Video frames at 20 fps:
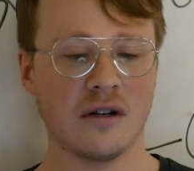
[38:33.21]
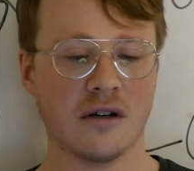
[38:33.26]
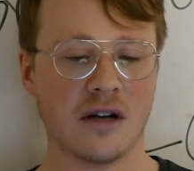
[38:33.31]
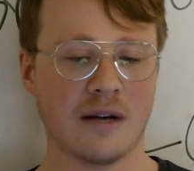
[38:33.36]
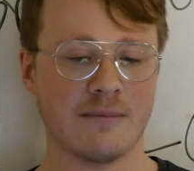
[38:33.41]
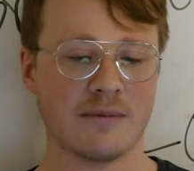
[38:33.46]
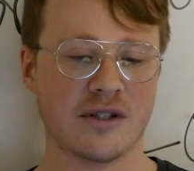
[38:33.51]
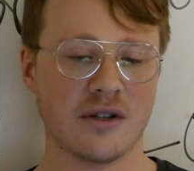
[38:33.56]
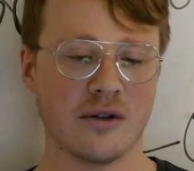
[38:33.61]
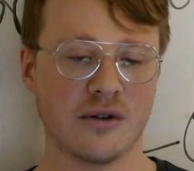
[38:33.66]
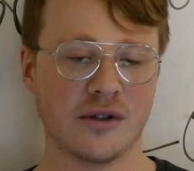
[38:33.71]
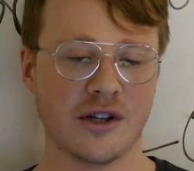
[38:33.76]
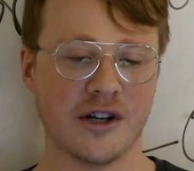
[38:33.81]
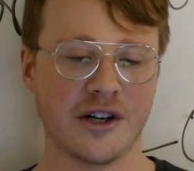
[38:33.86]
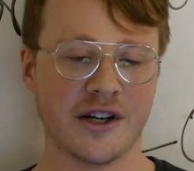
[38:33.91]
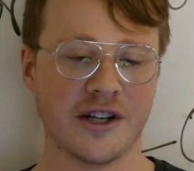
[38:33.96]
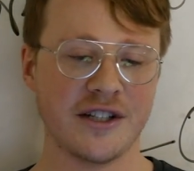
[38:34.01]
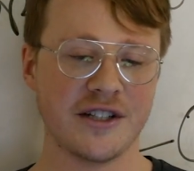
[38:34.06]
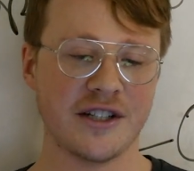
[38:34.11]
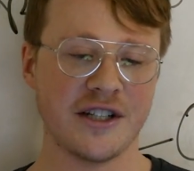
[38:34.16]
I'm so good
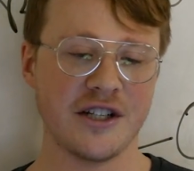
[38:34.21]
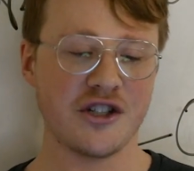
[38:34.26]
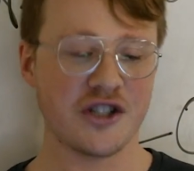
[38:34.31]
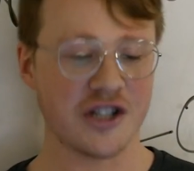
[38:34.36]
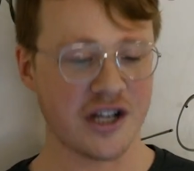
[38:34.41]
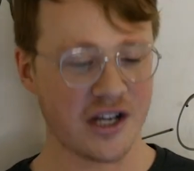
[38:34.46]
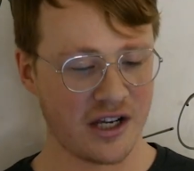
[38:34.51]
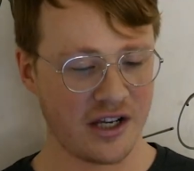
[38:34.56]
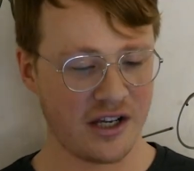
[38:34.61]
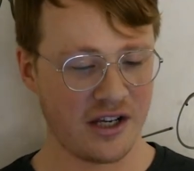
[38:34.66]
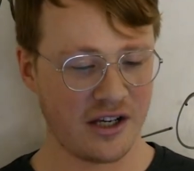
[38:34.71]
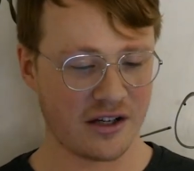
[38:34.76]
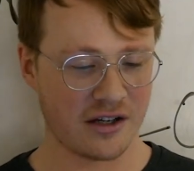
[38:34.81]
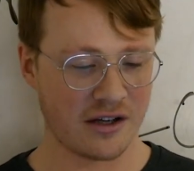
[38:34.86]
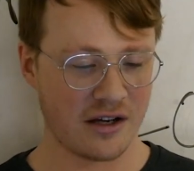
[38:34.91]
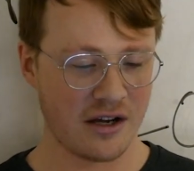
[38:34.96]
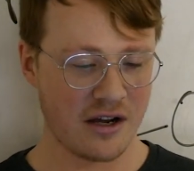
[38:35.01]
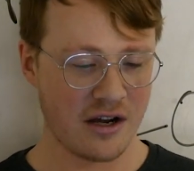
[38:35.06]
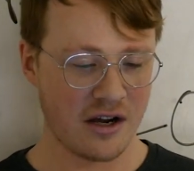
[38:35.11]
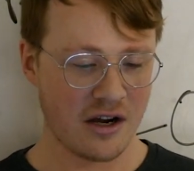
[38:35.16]
at teaching,
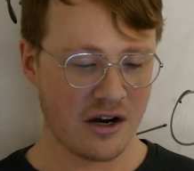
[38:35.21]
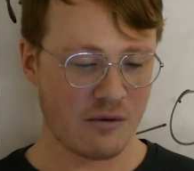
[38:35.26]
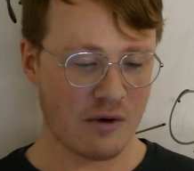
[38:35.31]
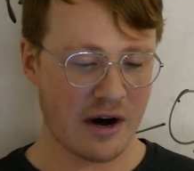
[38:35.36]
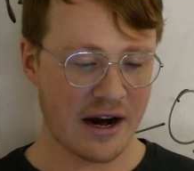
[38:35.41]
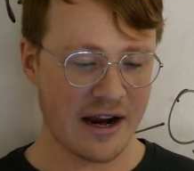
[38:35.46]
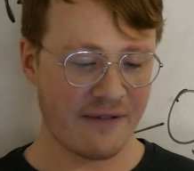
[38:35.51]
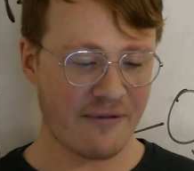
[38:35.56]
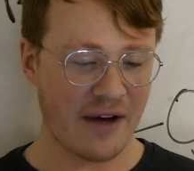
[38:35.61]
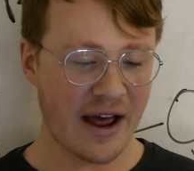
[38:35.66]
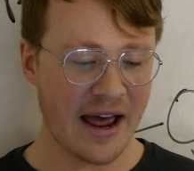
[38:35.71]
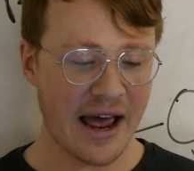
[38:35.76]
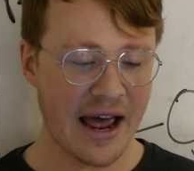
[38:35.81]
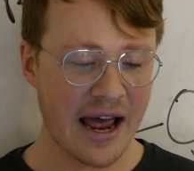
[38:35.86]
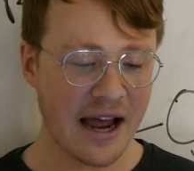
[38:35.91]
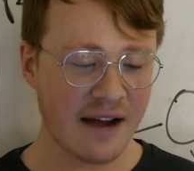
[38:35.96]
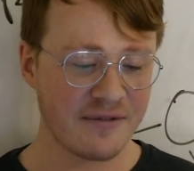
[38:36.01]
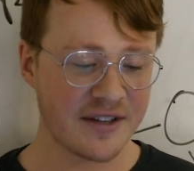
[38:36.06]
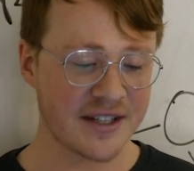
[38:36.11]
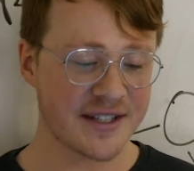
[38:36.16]
right? If I
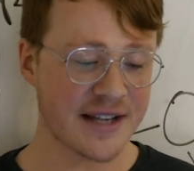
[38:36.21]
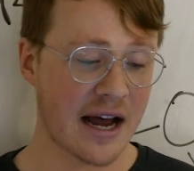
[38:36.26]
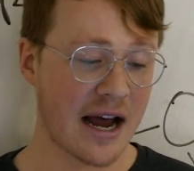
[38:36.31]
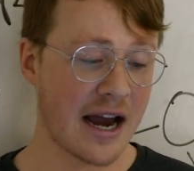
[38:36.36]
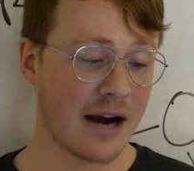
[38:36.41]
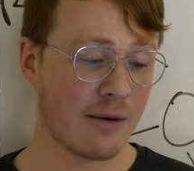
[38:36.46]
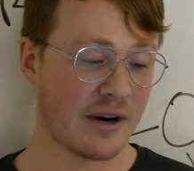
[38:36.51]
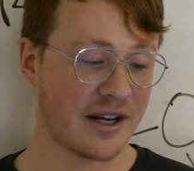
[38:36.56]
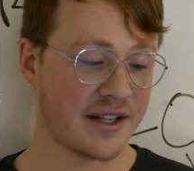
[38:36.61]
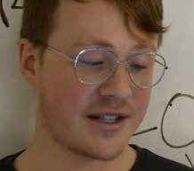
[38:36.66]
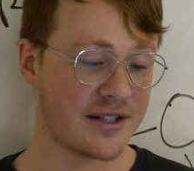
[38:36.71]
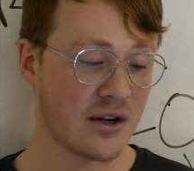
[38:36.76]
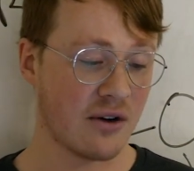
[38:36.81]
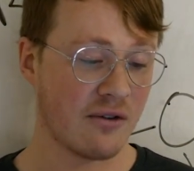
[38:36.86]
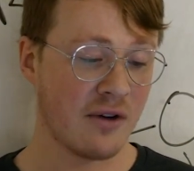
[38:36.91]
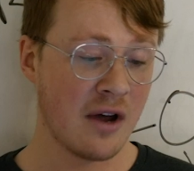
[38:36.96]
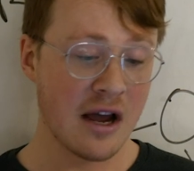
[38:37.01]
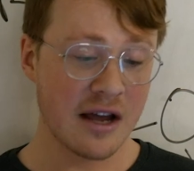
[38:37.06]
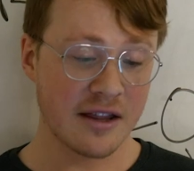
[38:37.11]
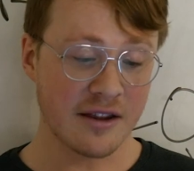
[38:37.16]
have this IRES,
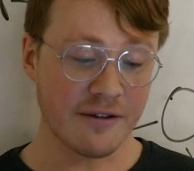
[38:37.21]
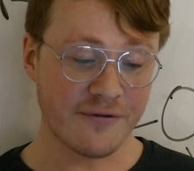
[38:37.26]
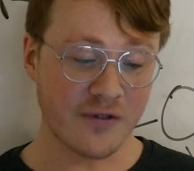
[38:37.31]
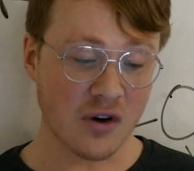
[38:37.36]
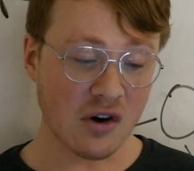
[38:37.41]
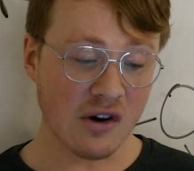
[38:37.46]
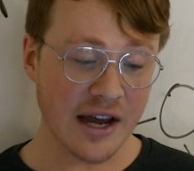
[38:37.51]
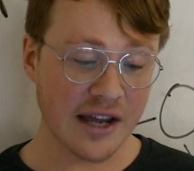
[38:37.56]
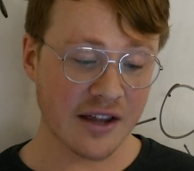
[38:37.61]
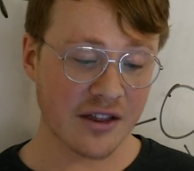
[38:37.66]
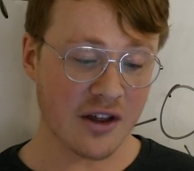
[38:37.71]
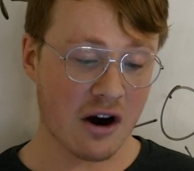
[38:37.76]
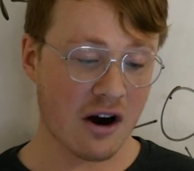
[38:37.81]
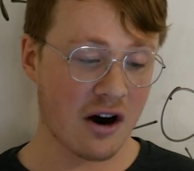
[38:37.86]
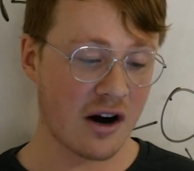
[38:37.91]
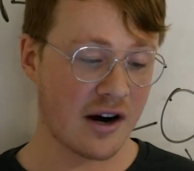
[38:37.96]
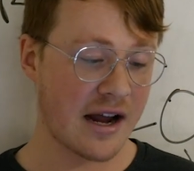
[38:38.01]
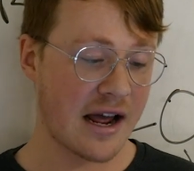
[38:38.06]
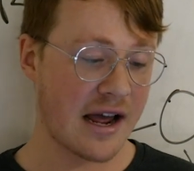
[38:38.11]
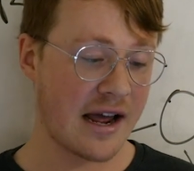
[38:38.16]
so the full-length
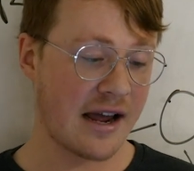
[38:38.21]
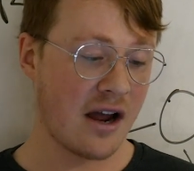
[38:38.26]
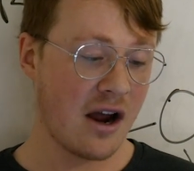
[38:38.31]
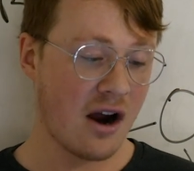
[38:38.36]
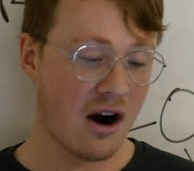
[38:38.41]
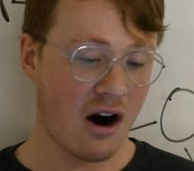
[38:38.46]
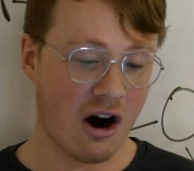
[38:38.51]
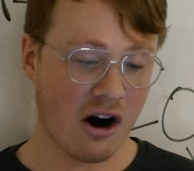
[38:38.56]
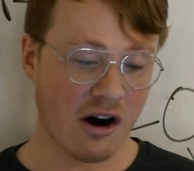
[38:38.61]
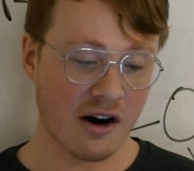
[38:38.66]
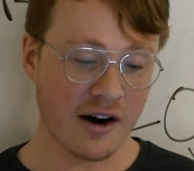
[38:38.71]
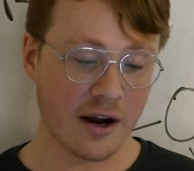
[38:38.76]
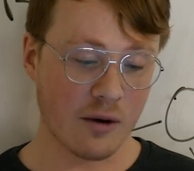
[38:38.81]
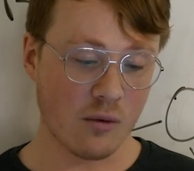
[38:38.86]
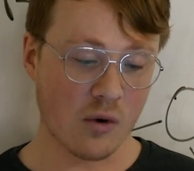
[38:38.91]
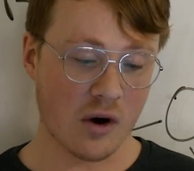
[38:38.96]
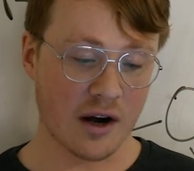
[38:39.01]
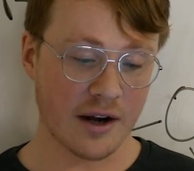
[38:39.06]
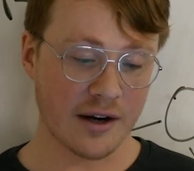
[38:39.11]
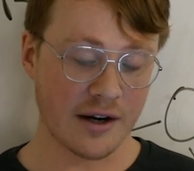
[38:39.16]
RNA,
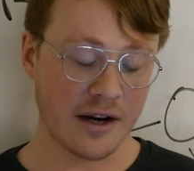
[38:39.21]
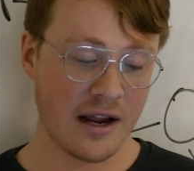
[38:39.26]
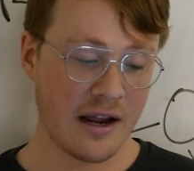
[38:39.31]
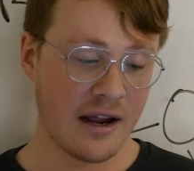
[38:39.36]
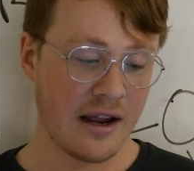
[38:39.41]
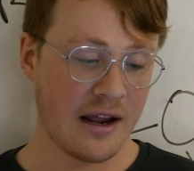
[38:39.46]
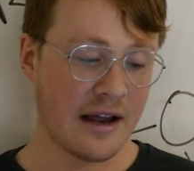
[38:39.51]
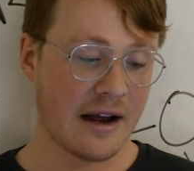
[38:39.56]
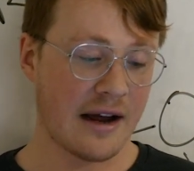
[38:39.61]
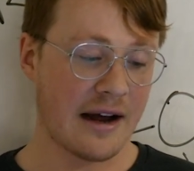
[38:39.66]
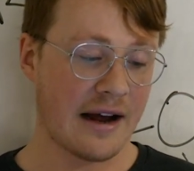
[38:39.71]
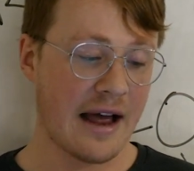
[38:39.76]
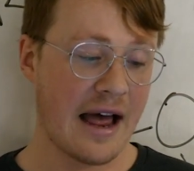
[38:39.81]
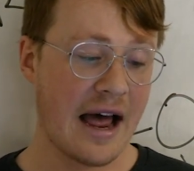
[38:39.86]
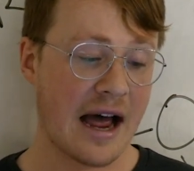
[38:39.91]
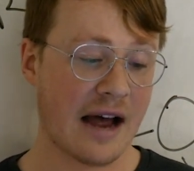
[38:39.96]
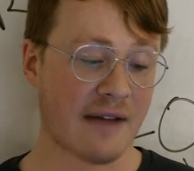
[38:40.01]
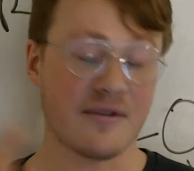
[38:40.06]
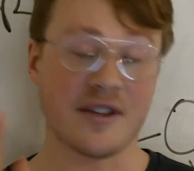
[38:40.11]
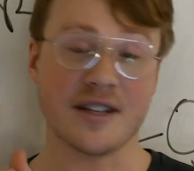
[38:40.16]
RNA1
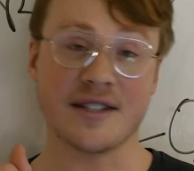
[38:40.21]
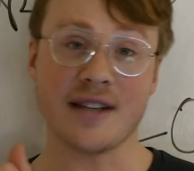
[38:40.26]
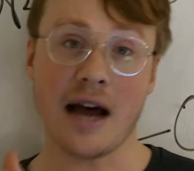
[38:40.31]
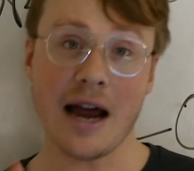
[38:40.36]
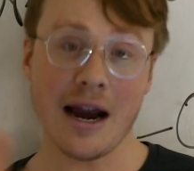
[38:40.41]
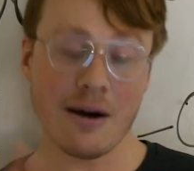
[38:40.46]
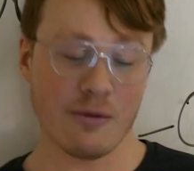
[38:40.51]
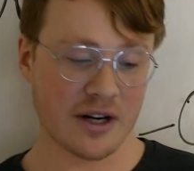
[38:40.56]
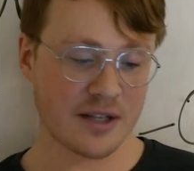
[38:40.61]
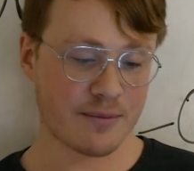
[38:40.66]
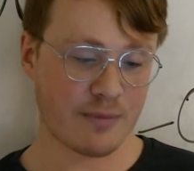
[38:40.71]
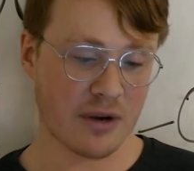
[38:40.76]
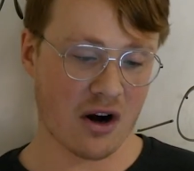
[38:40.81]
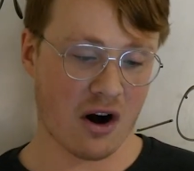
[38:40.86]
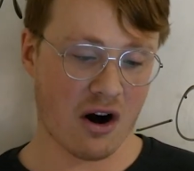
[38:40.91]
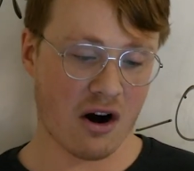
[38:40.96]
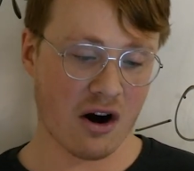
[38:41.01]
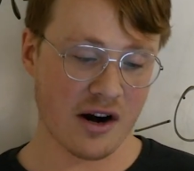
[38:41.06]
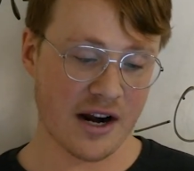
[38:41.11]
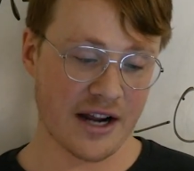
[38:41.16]
have this IRES, but
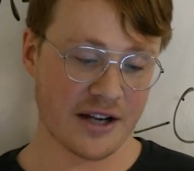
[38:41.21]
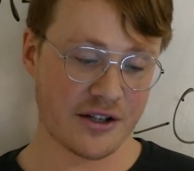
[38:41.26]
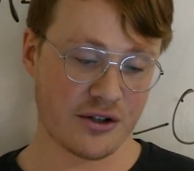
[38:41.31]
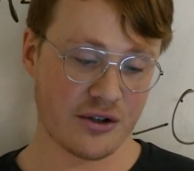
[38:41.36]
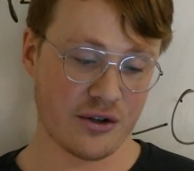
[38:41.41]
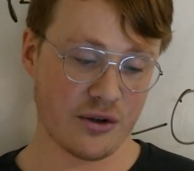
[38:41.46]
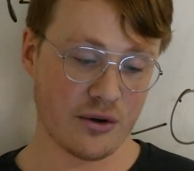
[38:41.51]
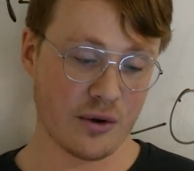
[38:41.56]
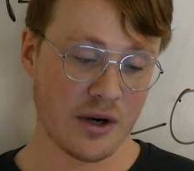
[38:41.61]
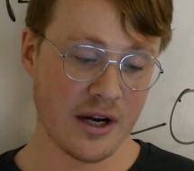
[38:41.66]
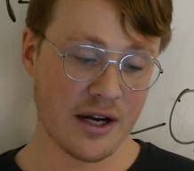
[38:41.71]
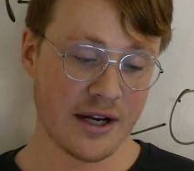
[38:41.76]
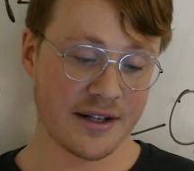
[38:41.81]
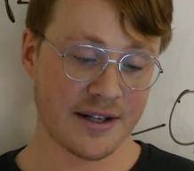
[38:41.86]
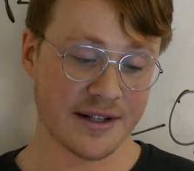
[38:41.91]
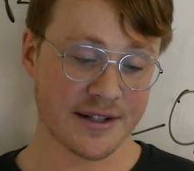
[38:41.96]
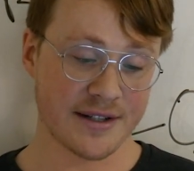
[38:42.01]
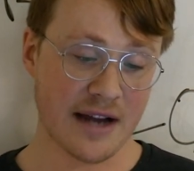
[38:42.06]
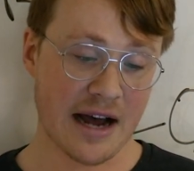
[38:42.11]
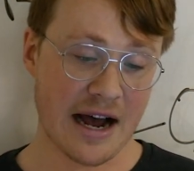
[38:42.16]
RNA2
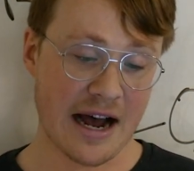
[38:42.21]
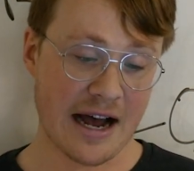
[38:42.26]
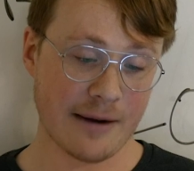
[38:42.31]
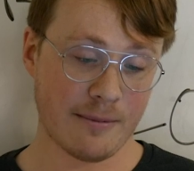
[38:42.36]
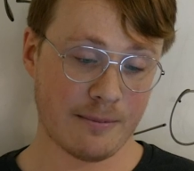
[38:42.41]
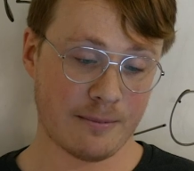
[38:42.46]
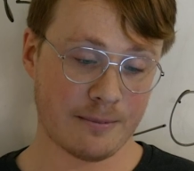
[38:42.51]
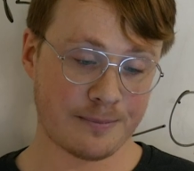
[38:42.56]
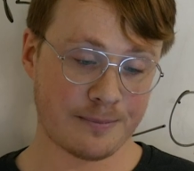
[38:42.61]
does not,